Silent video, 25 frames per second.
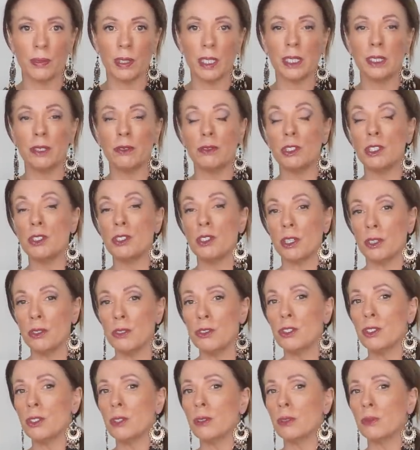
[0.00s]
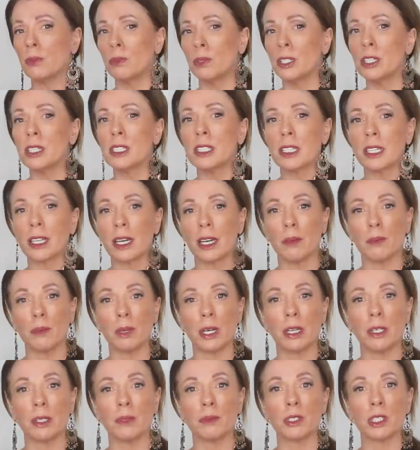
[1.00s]
And if you don't do the work to come
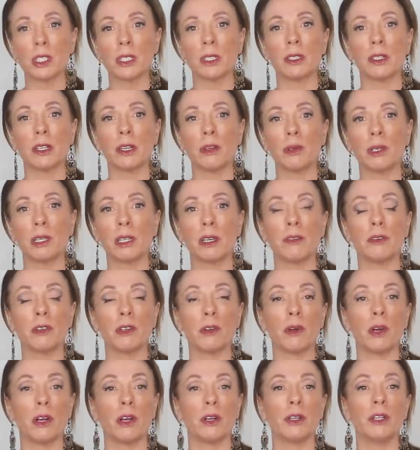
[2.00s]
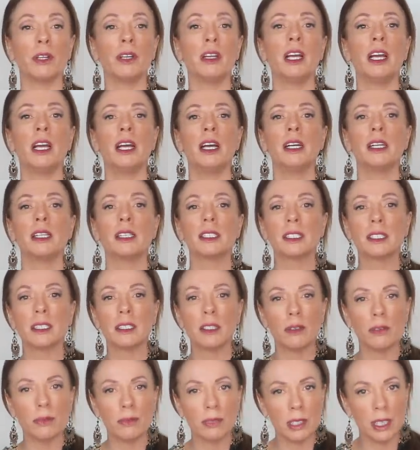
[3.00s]
home to the knowing of your own
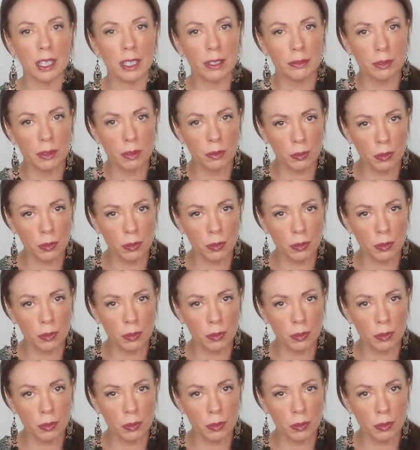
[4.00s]
self-love,